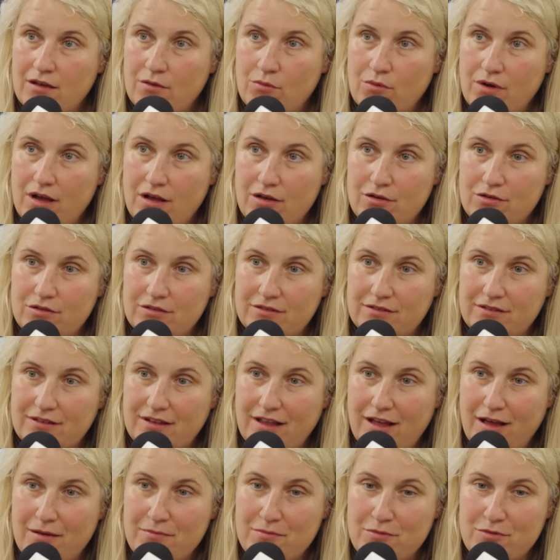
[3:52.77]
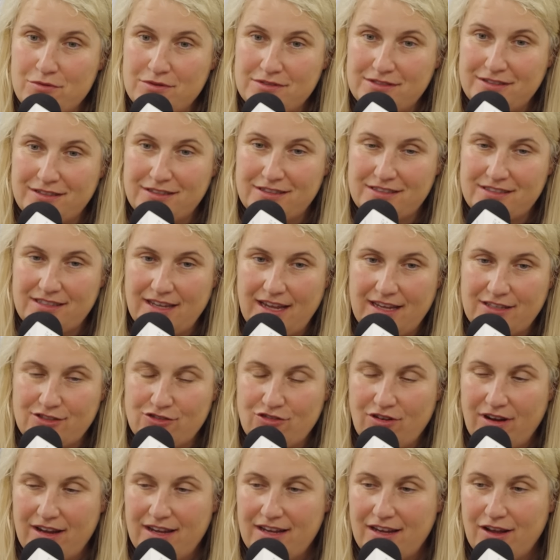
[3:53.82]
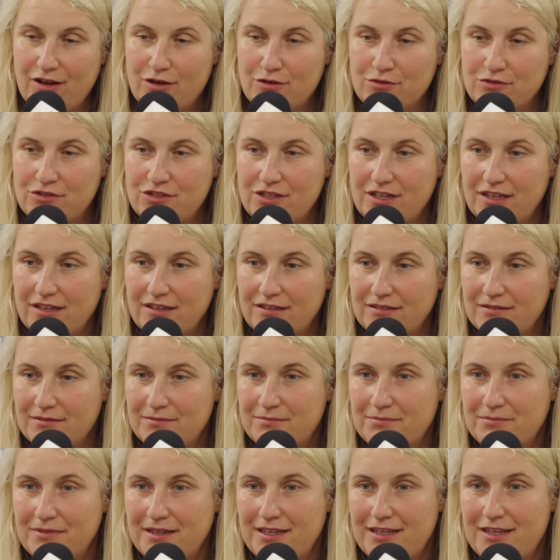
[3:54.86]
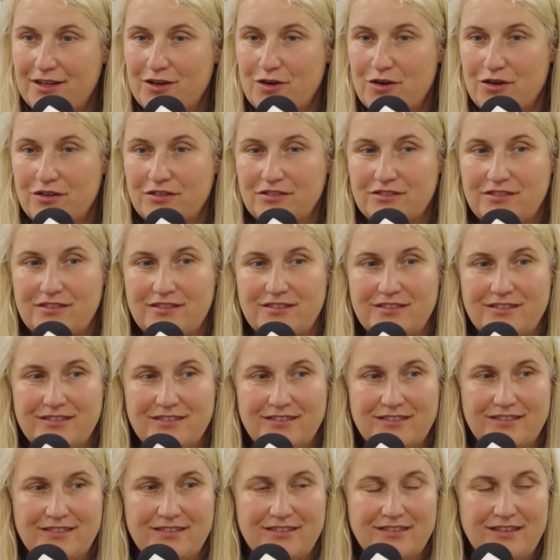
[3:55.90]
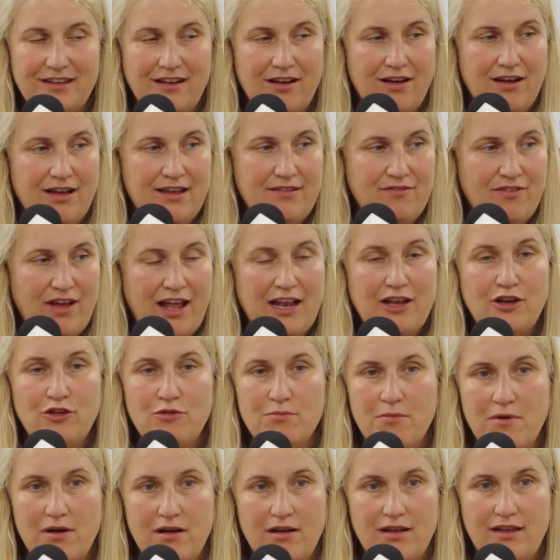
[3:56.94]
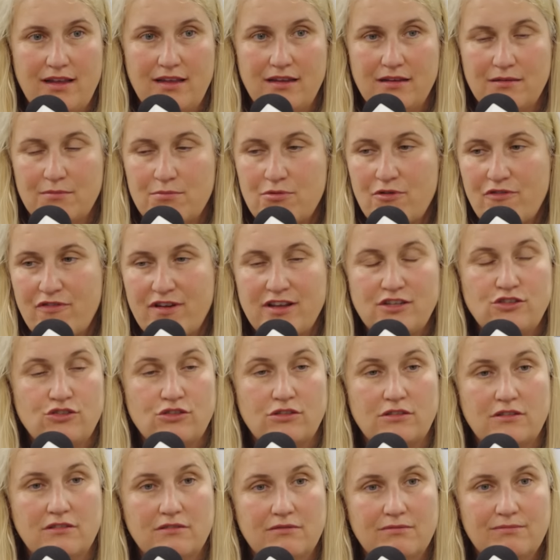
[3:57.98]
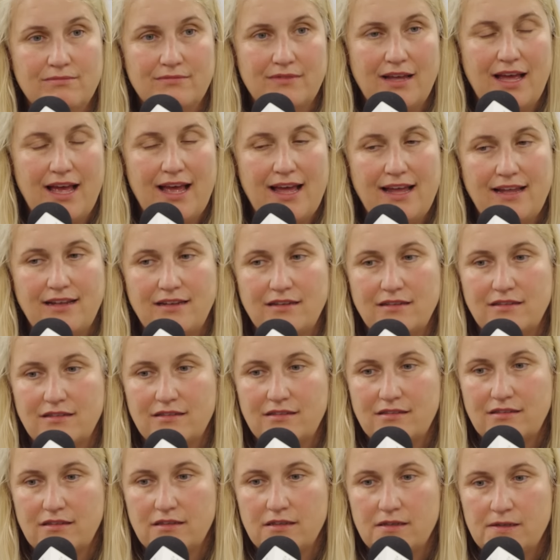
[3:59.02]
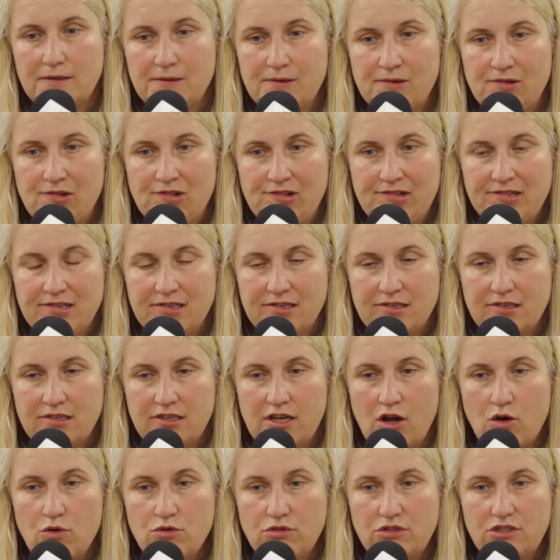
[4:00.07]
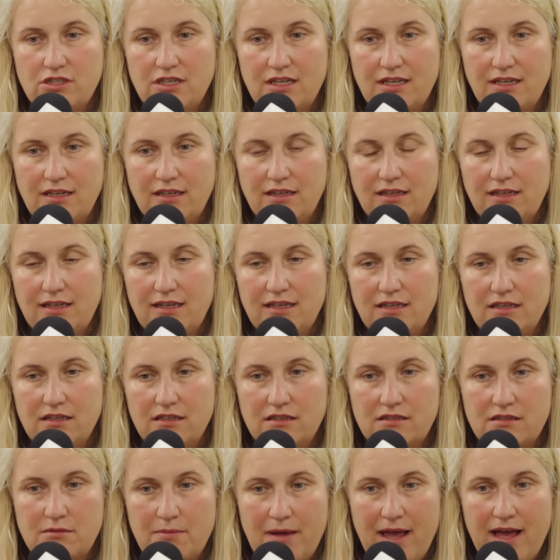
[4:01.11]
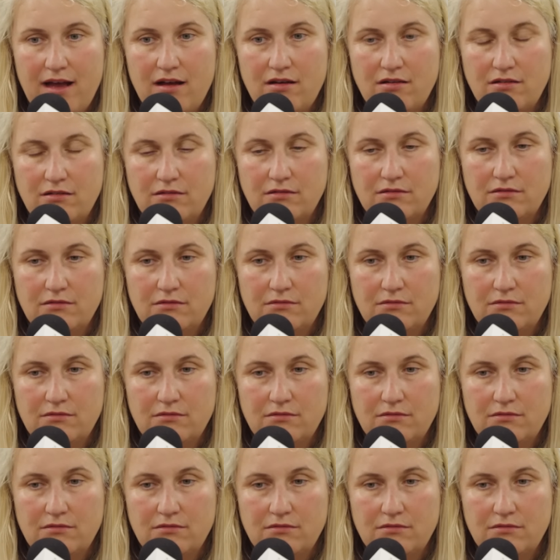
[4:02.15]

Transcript: Well, I'm always going to say it's great coaching because I value my profession, and coaching is about